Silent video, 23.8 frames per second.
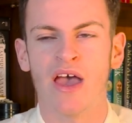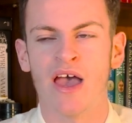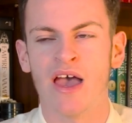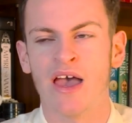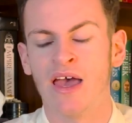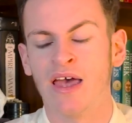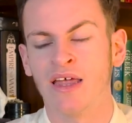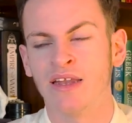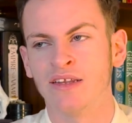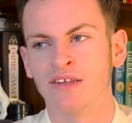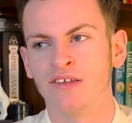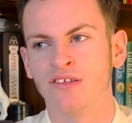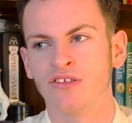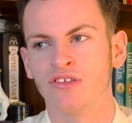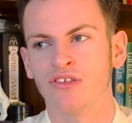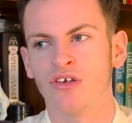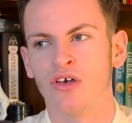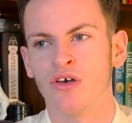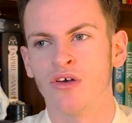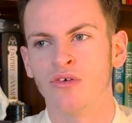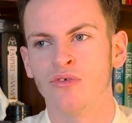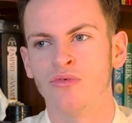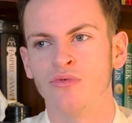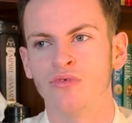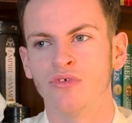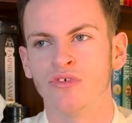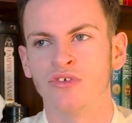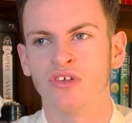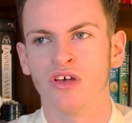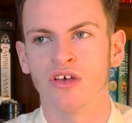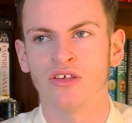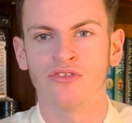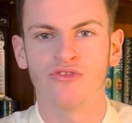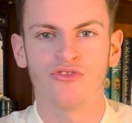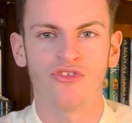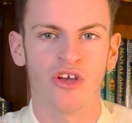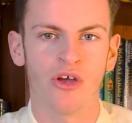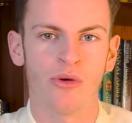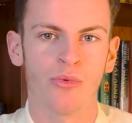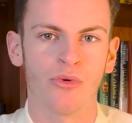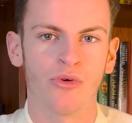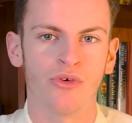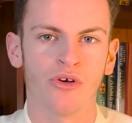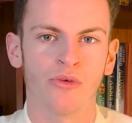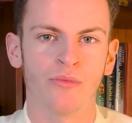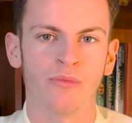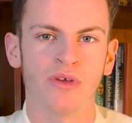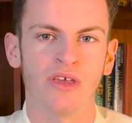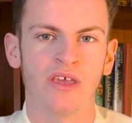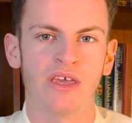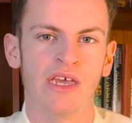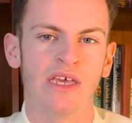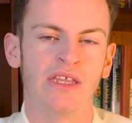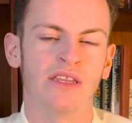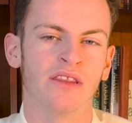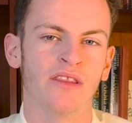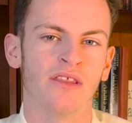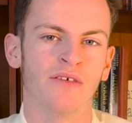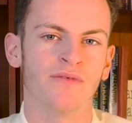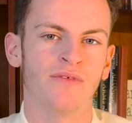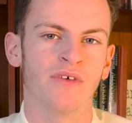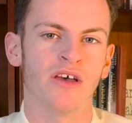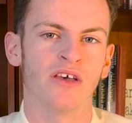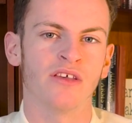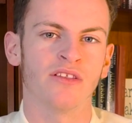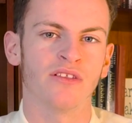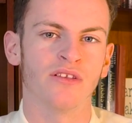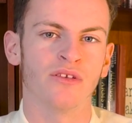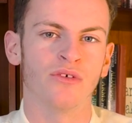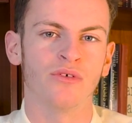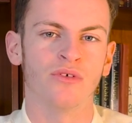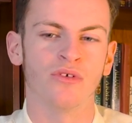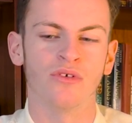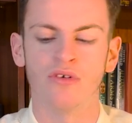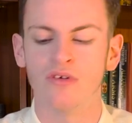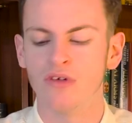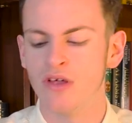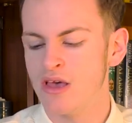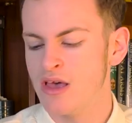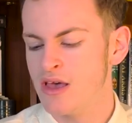and so does Joe Abercrombie in The First Law.